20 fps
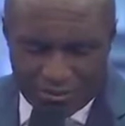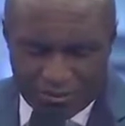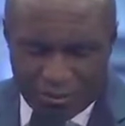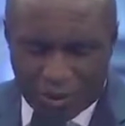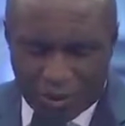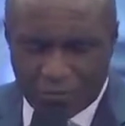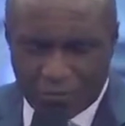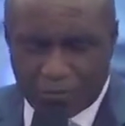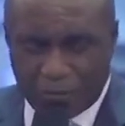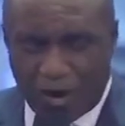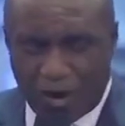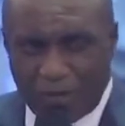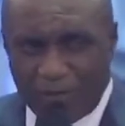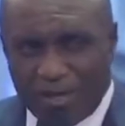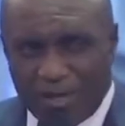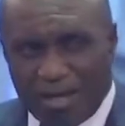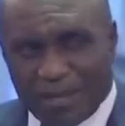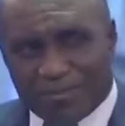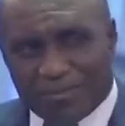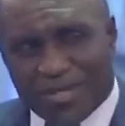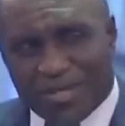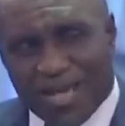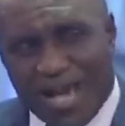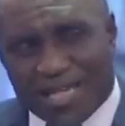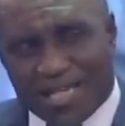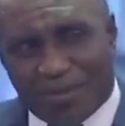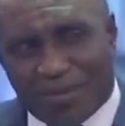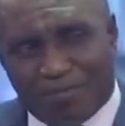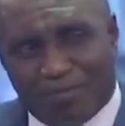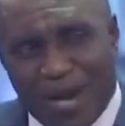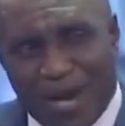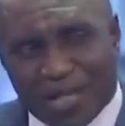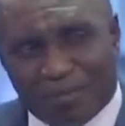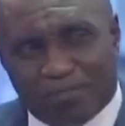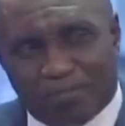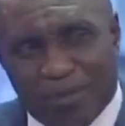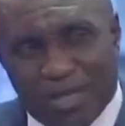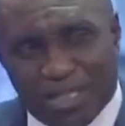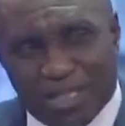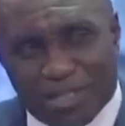Because problems are the
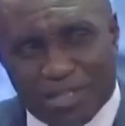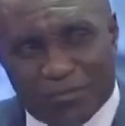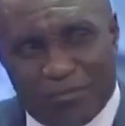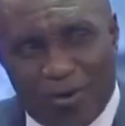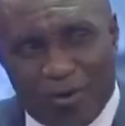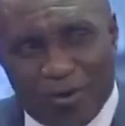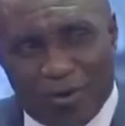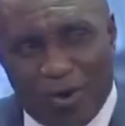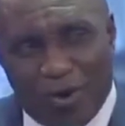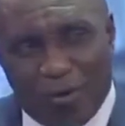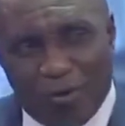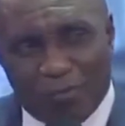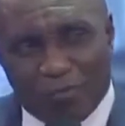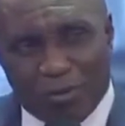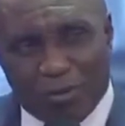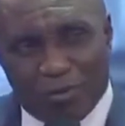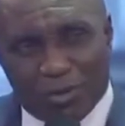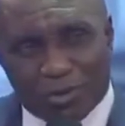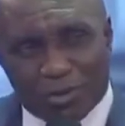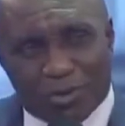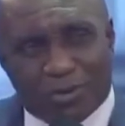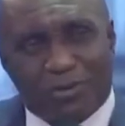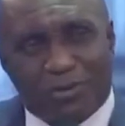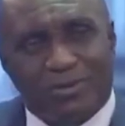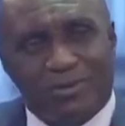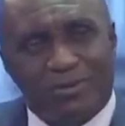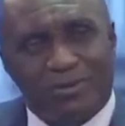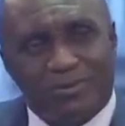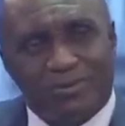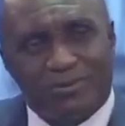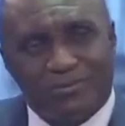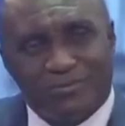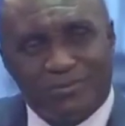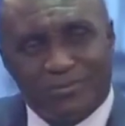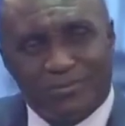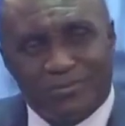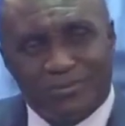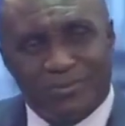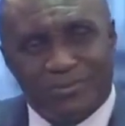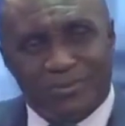bad place for common promotion.
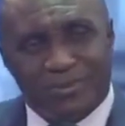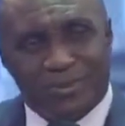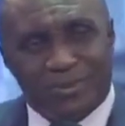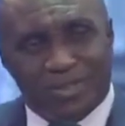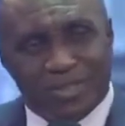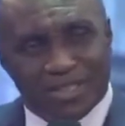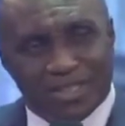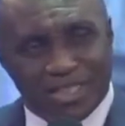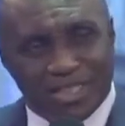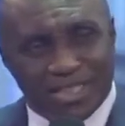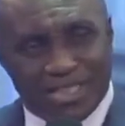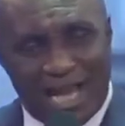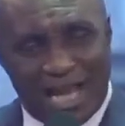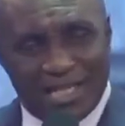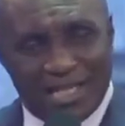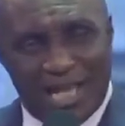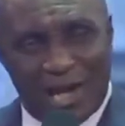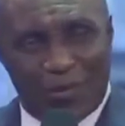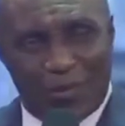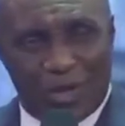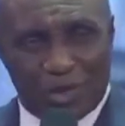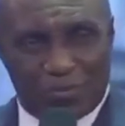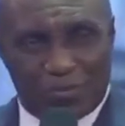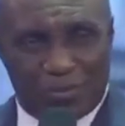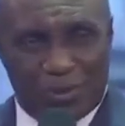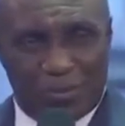Daniel was